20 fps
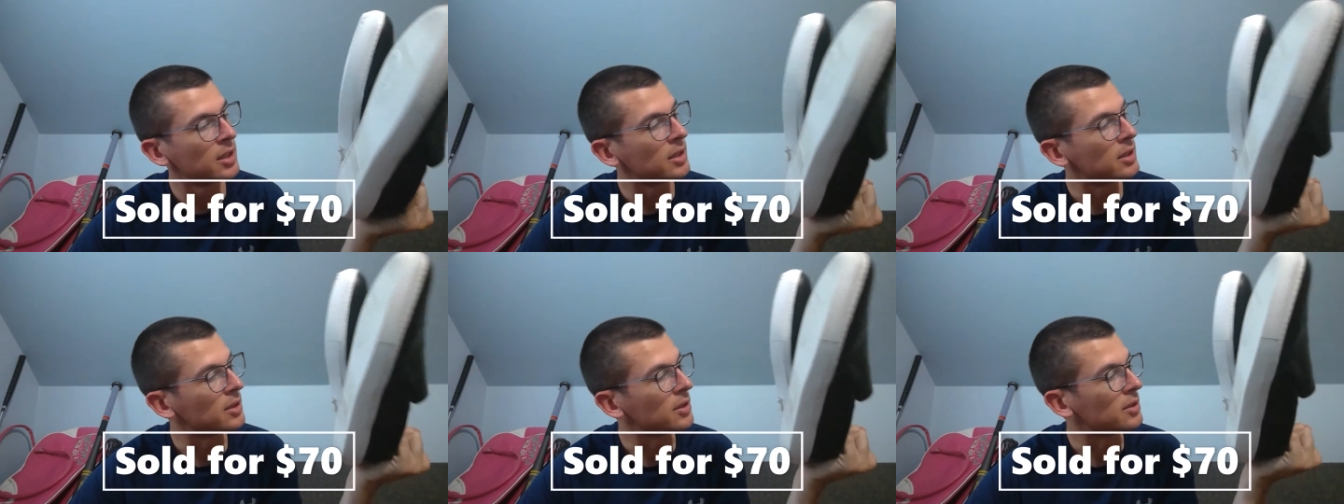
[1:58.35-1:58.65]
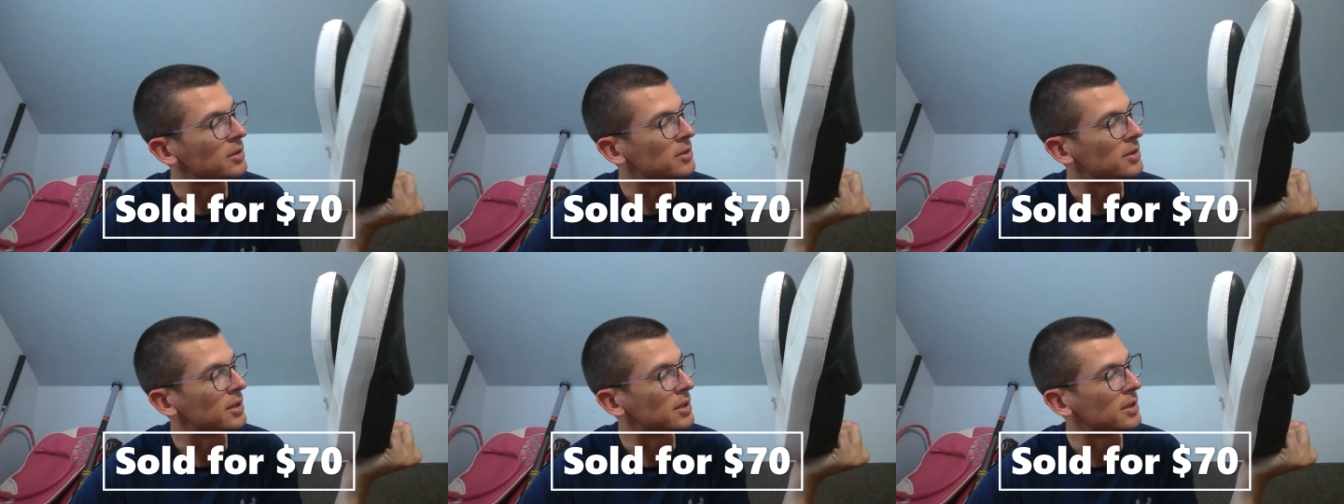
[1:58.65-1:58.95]
You
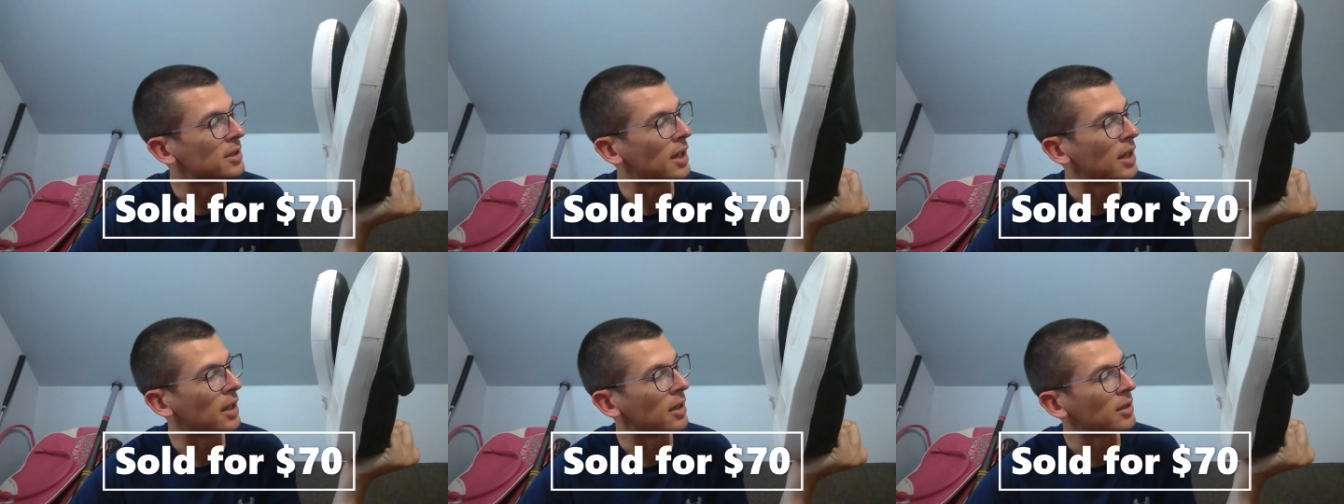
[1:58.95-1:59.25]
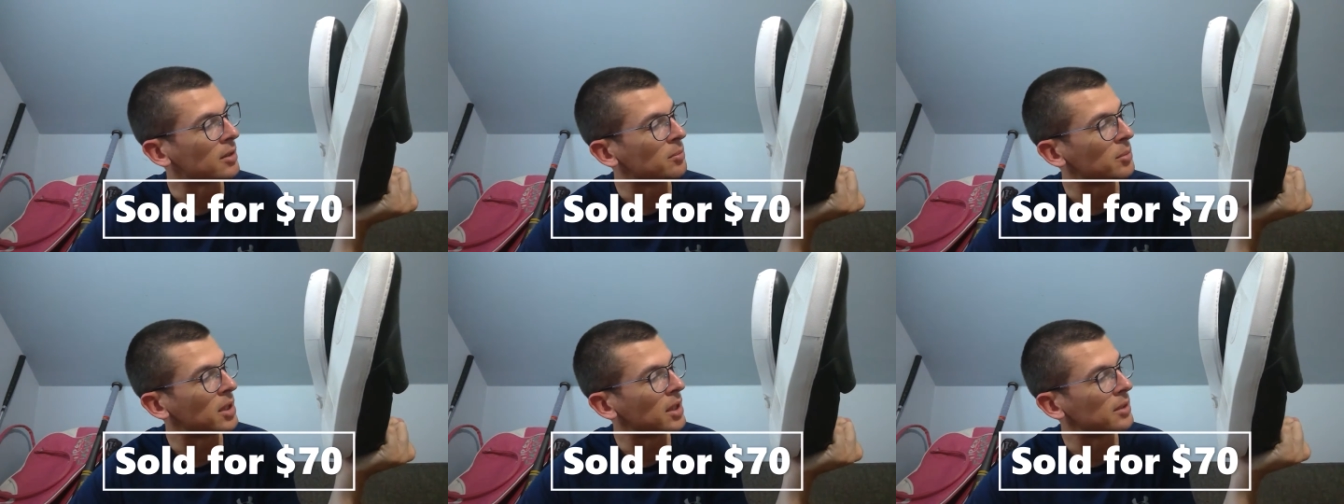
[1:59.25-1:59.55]
can see the tag
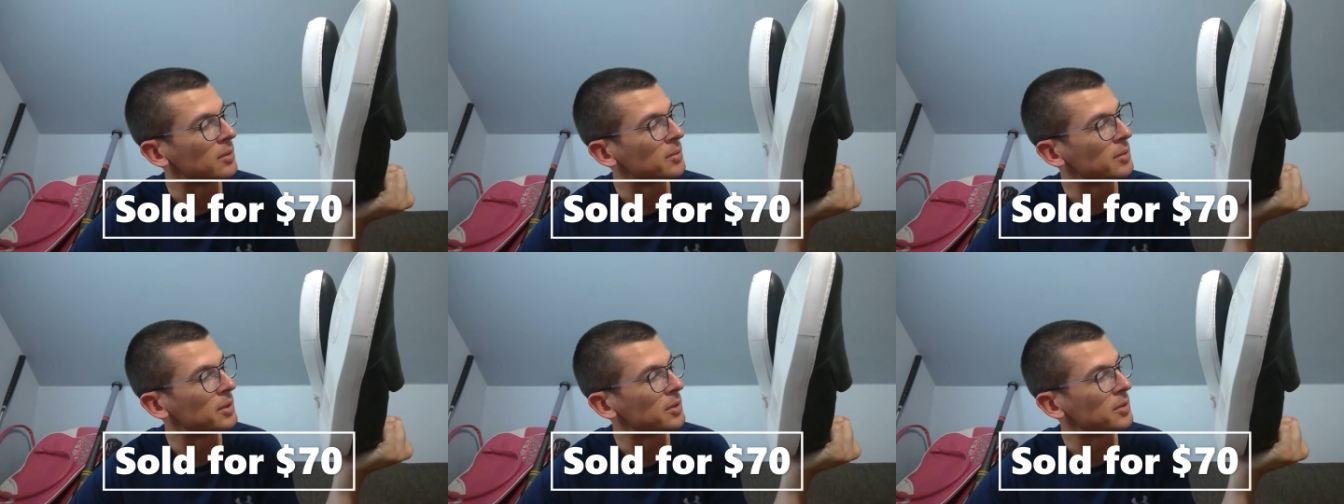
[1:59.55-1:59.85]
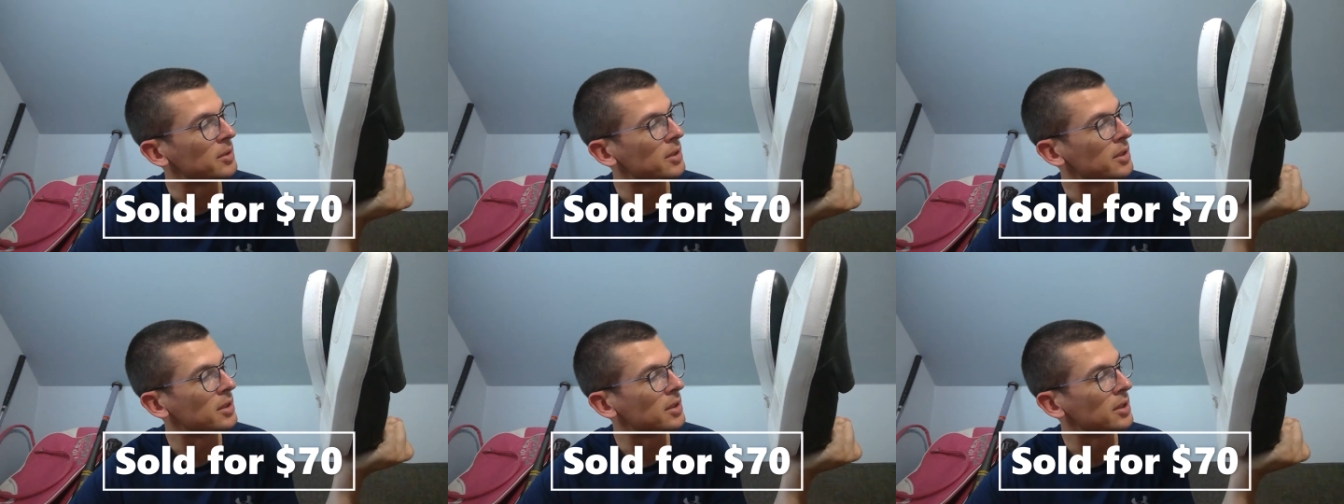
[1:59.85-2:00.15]
on the bottom. They
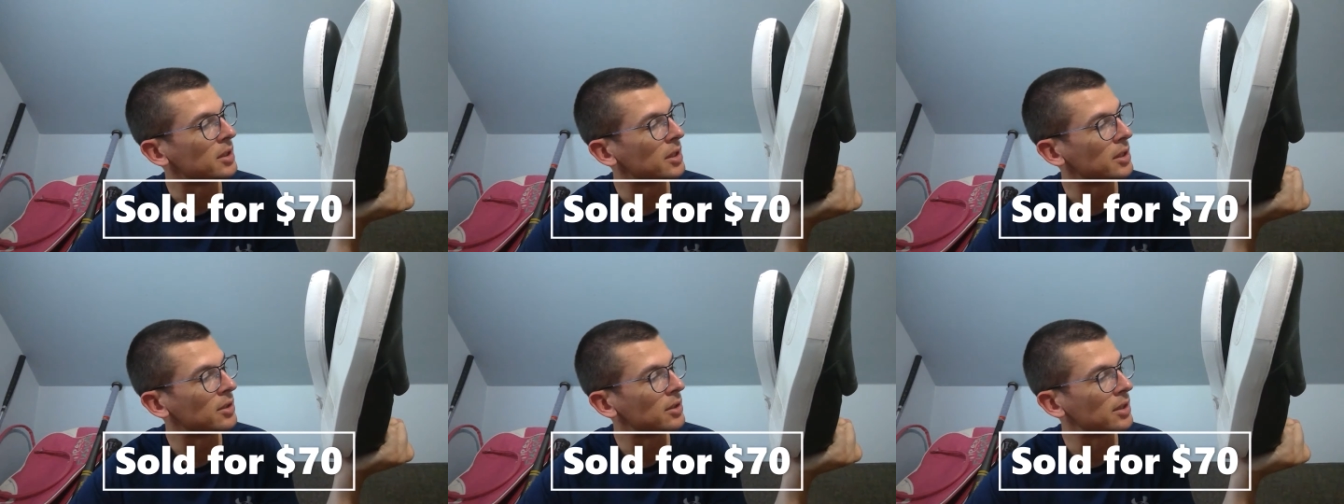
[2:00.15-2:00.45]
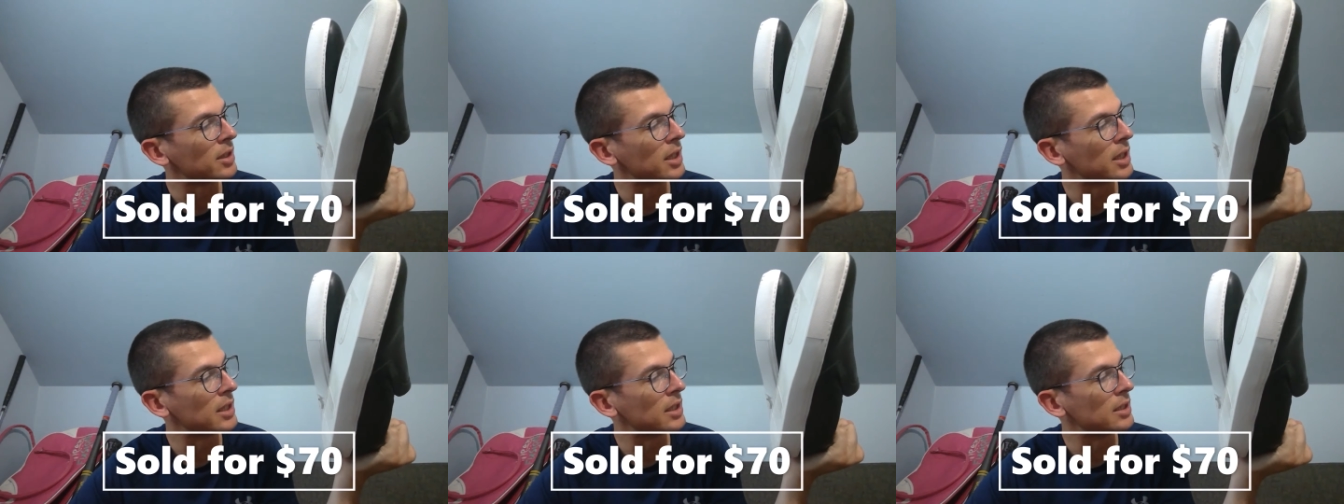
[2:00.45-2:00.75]
were one
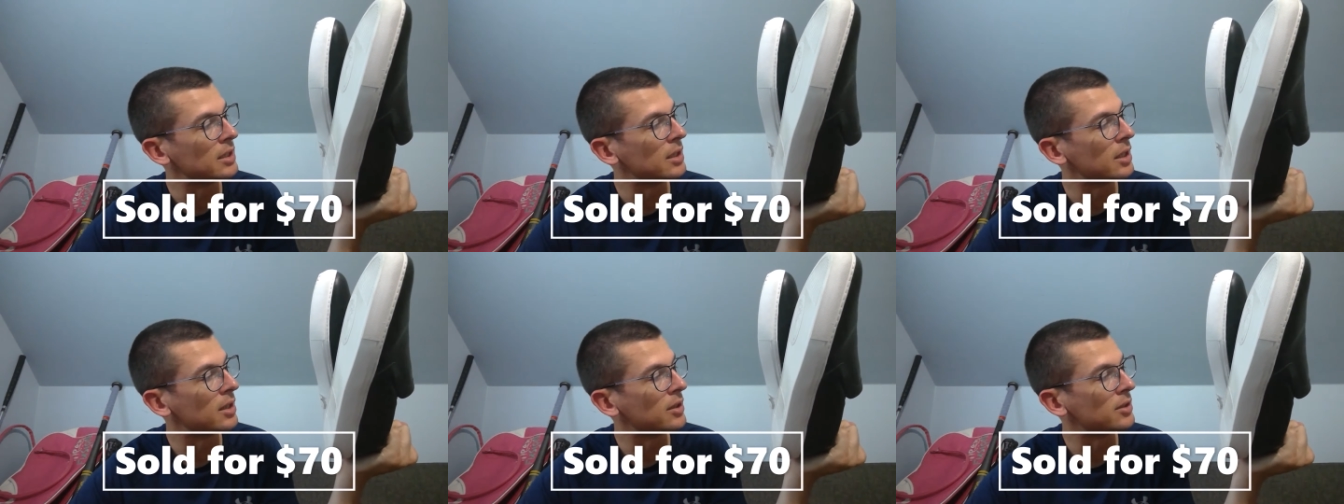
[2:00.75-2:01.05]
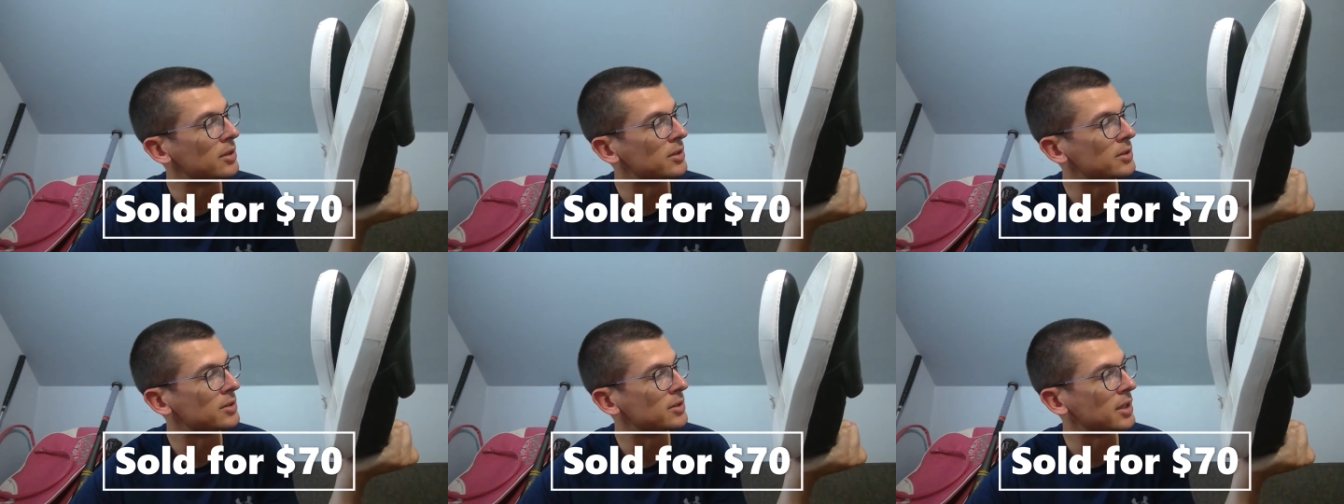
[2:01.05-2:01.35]
hundred eighty
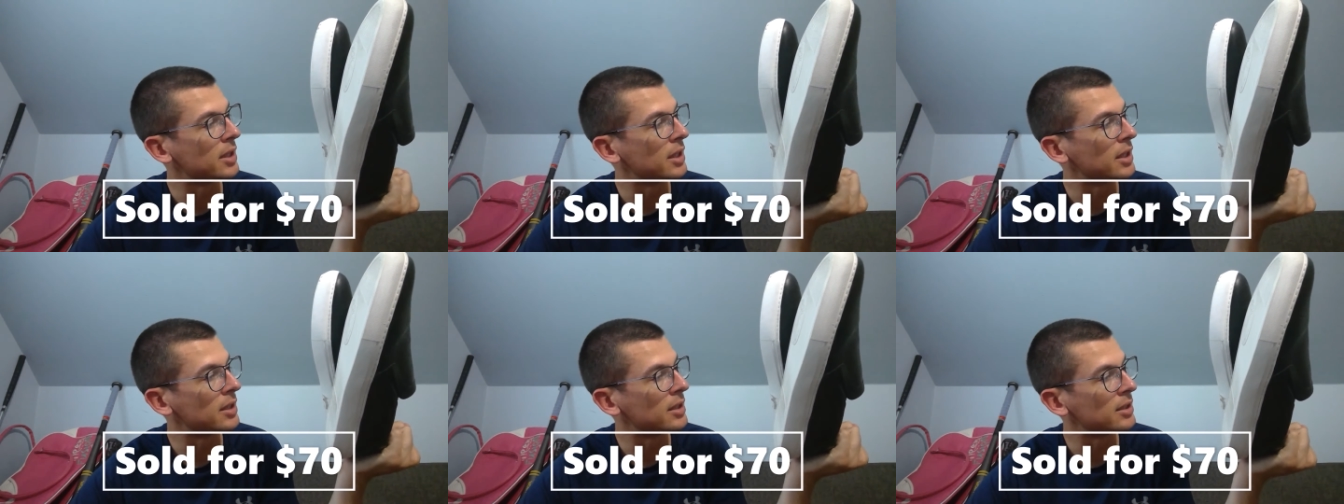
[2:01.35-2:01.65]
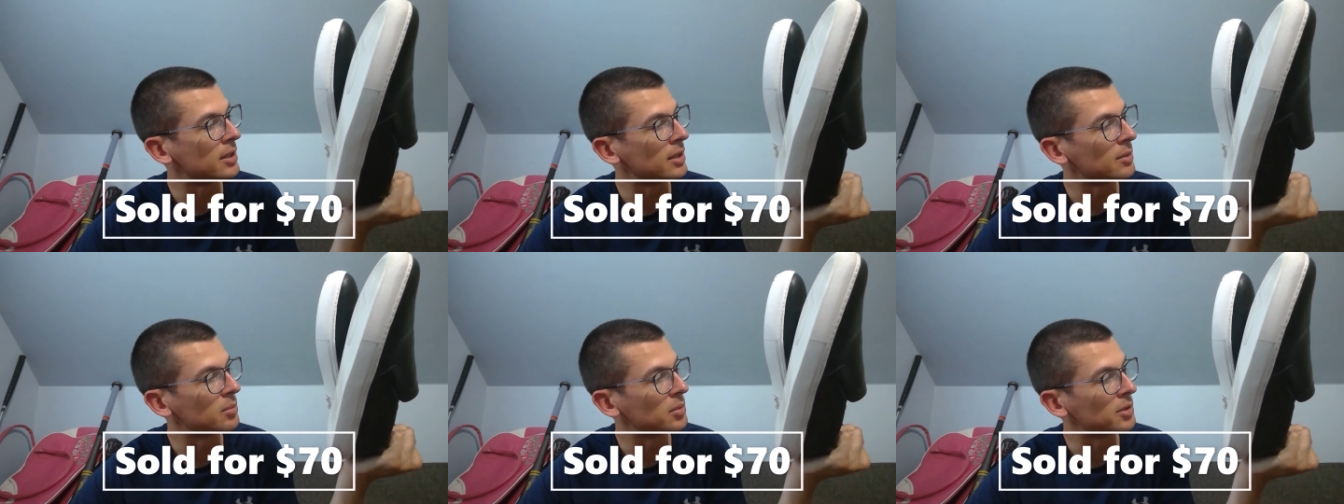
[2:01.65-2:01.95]
dollars at,
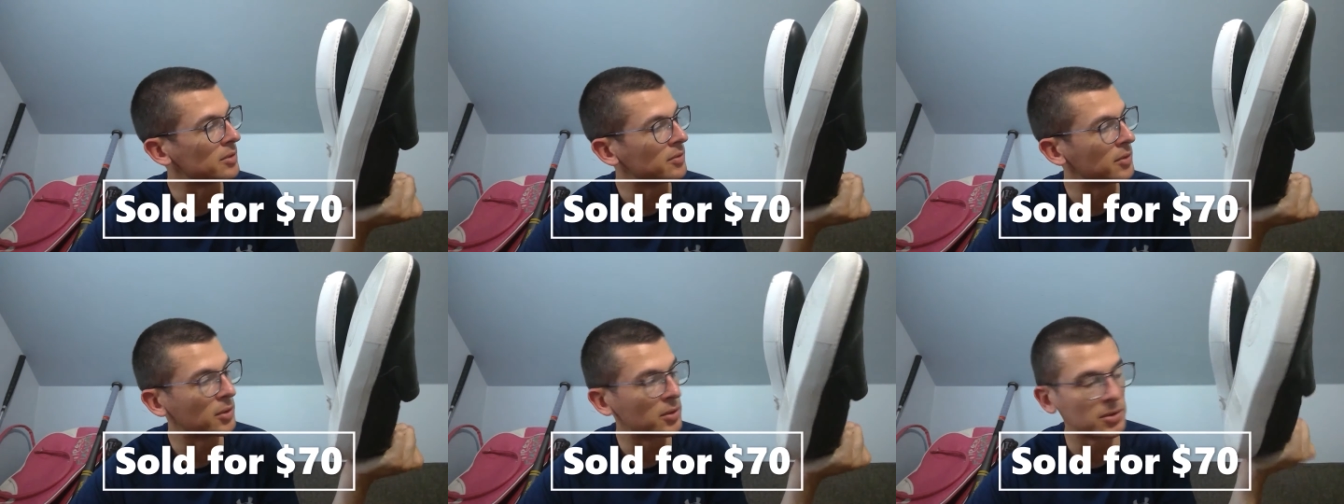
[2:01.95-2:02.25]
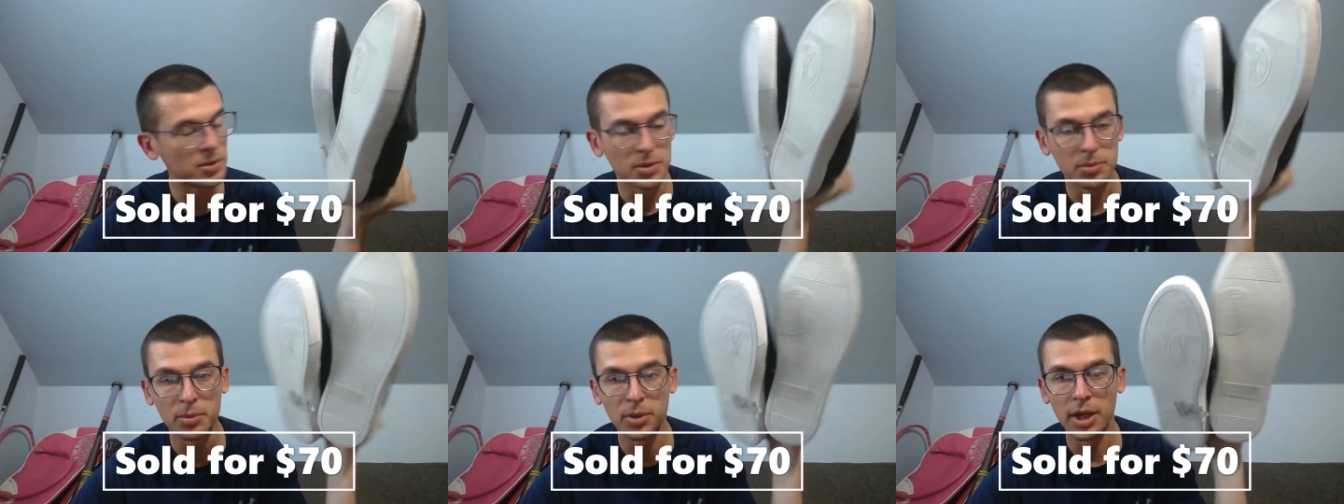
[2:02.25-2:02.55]
I believe,
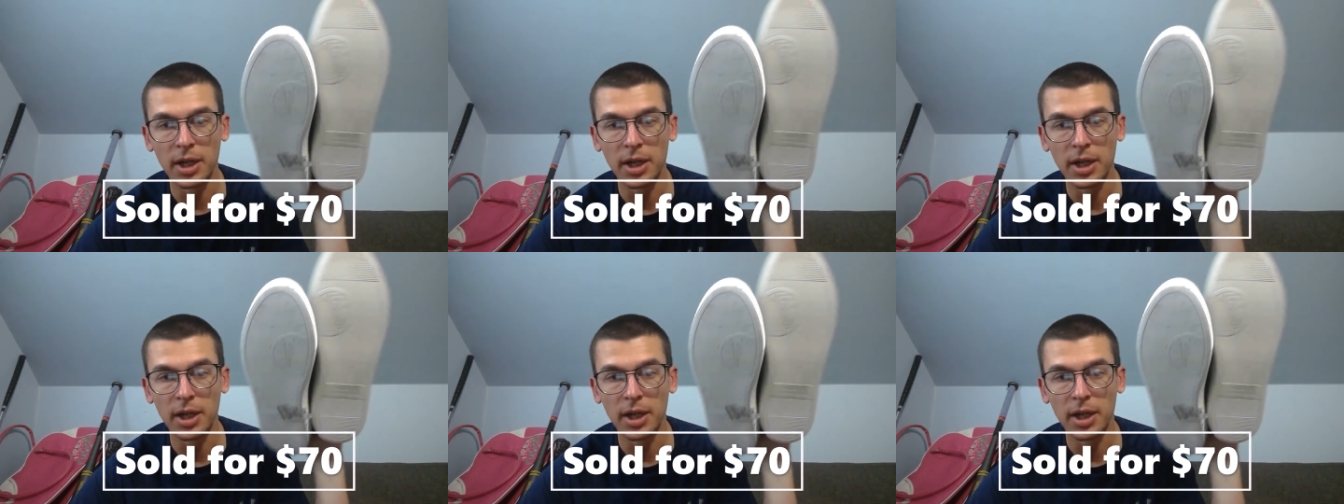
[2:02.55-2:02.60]
Nordstrom